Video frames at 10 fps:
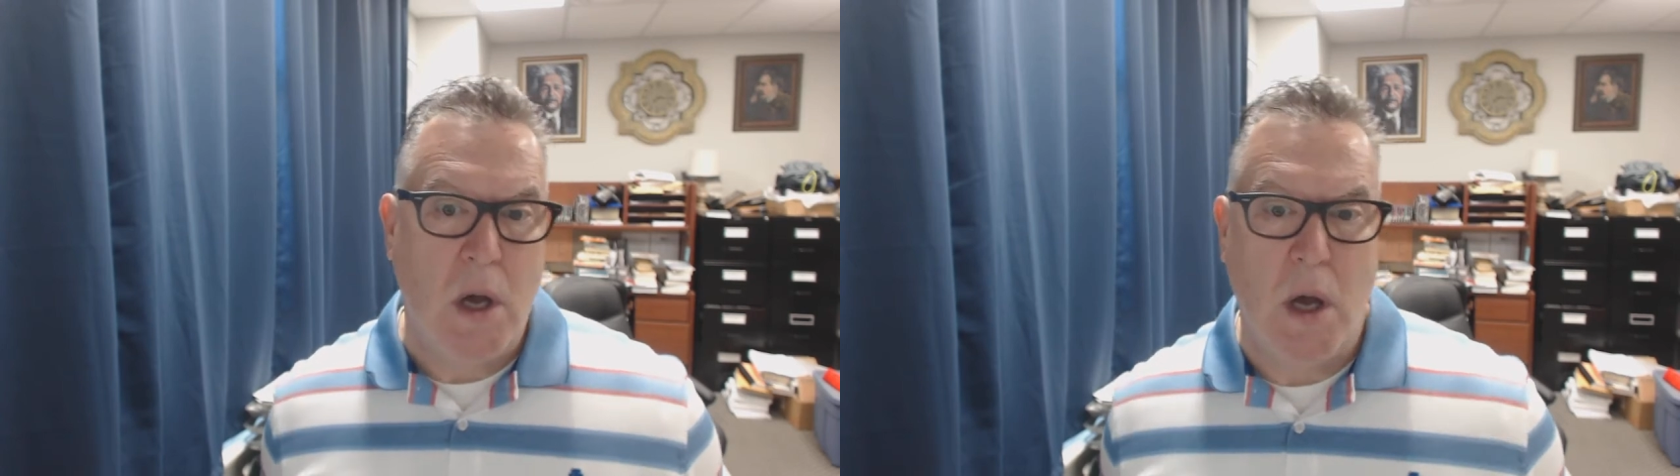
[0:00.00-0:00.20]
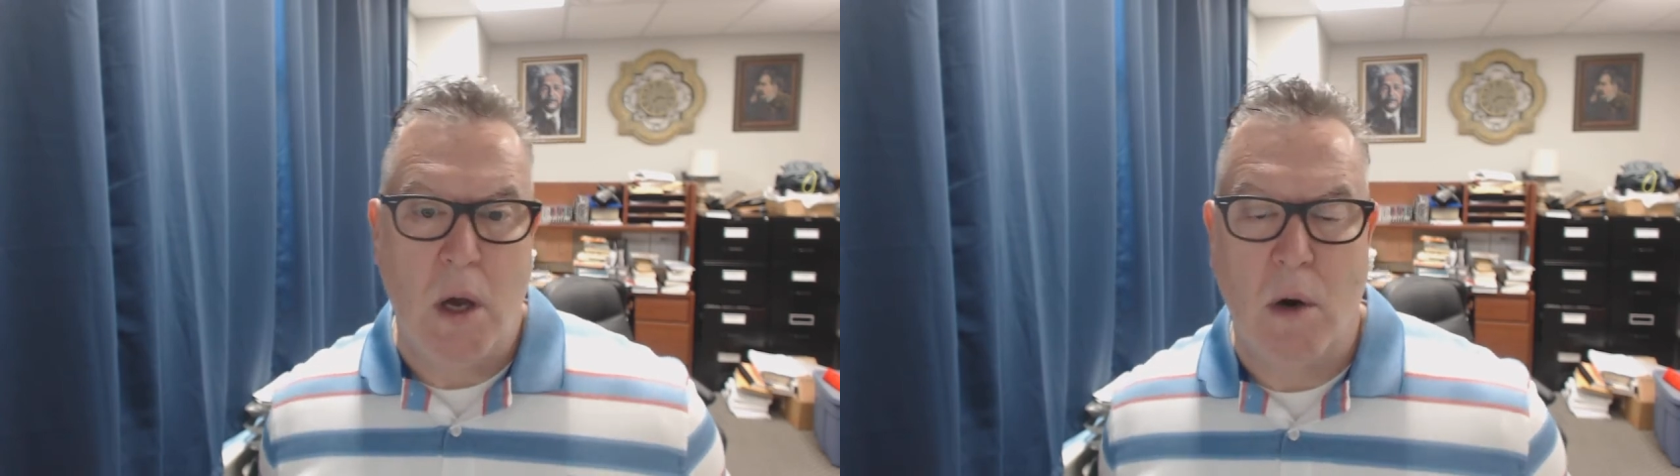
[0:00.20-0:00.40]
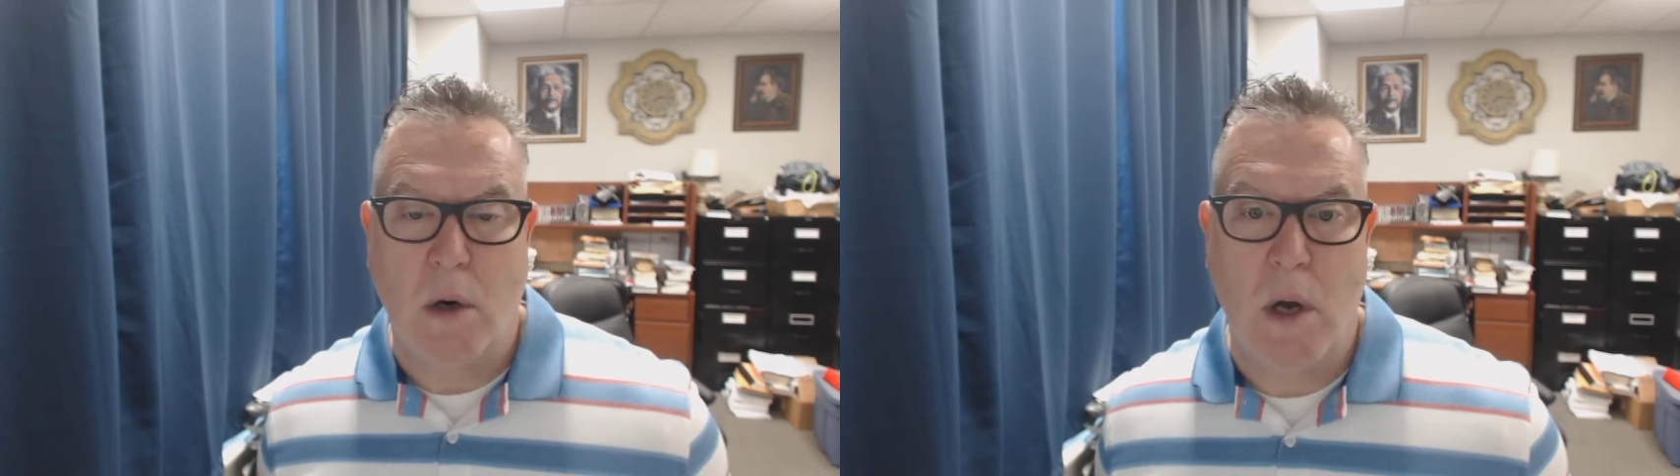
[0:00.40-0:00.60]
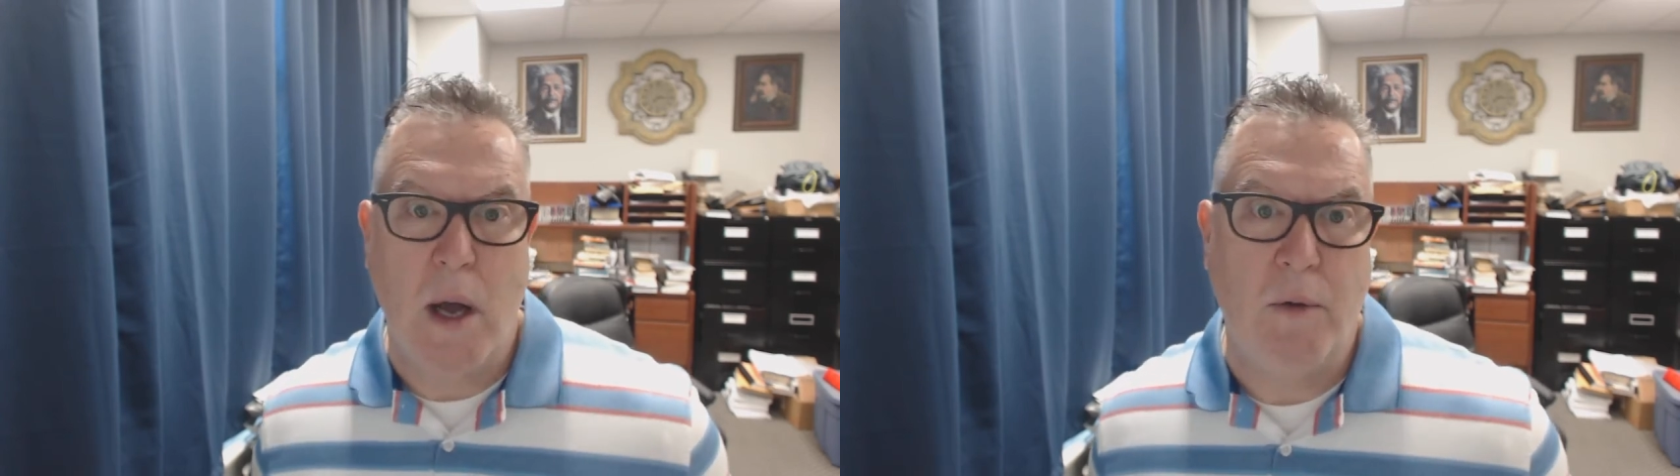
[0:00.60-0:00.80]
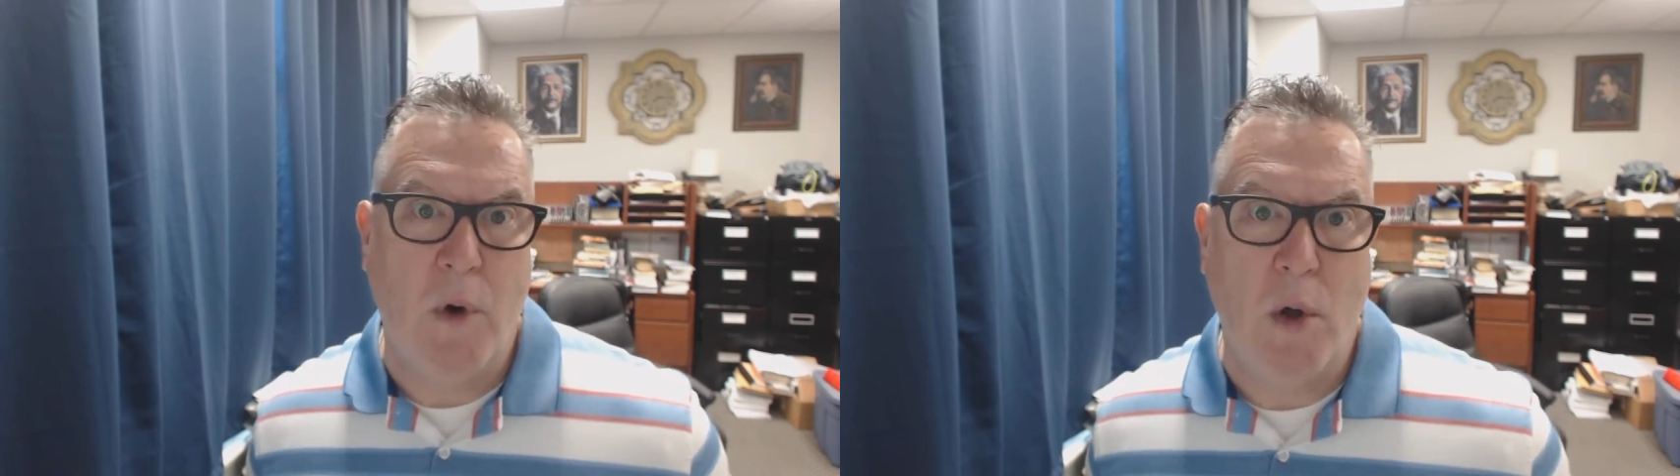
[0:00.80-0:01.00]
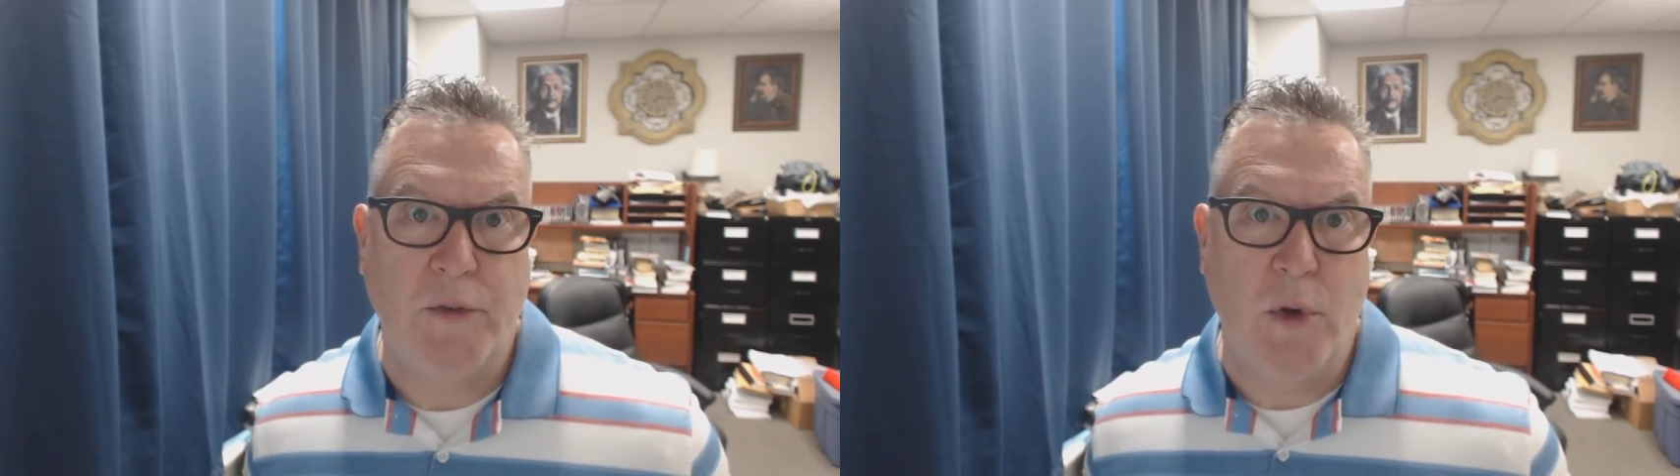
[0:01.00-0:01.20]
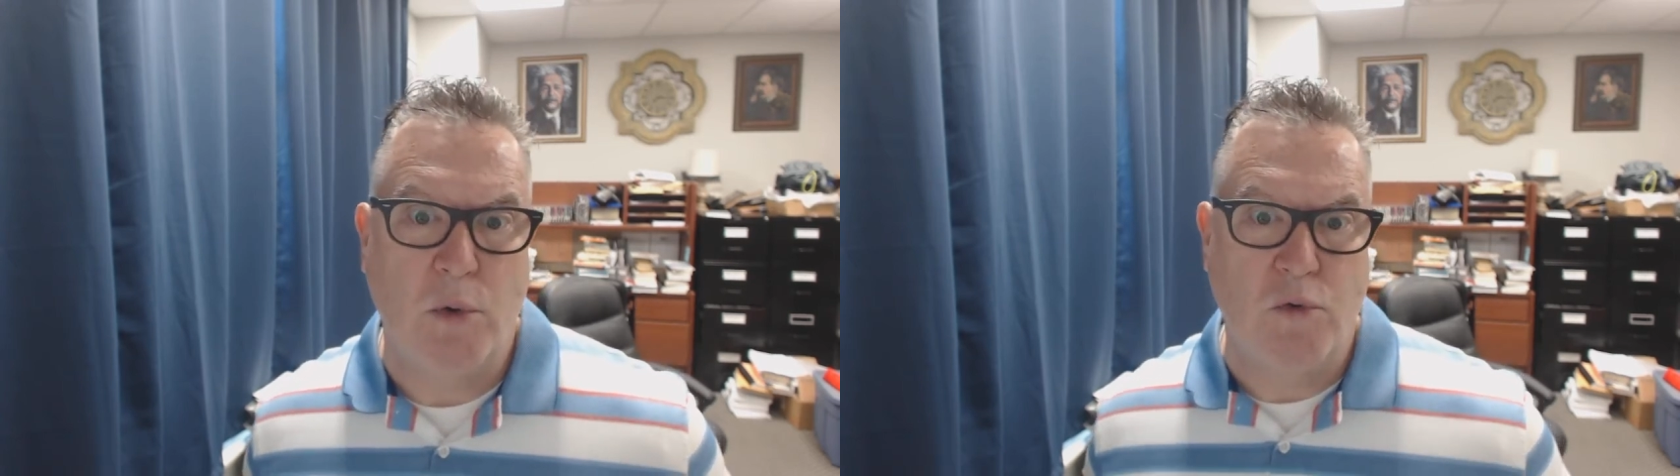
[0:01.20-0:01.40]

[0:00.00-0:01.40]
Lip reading: are kind of also